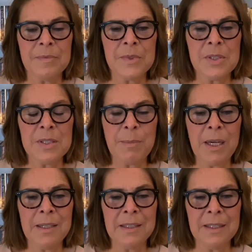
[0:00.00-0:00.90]

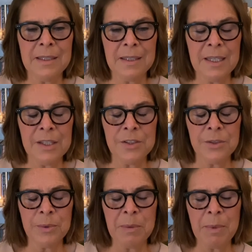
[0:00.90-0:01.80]
Smiling as
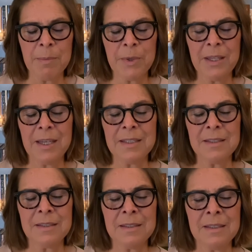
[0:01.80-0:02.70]
you remember
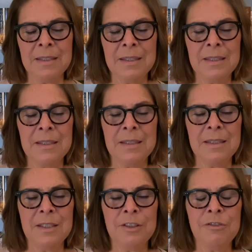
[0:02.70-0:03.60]
that.
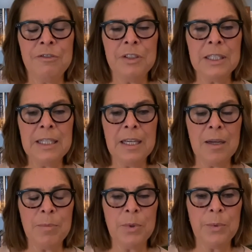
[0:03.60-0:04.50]
Filling
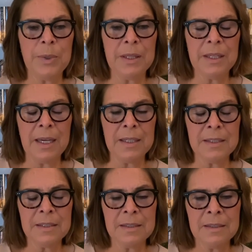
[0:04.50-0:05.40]
up with
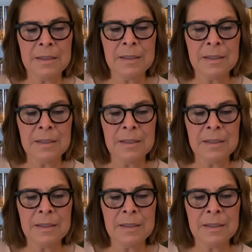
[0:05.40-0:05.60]
that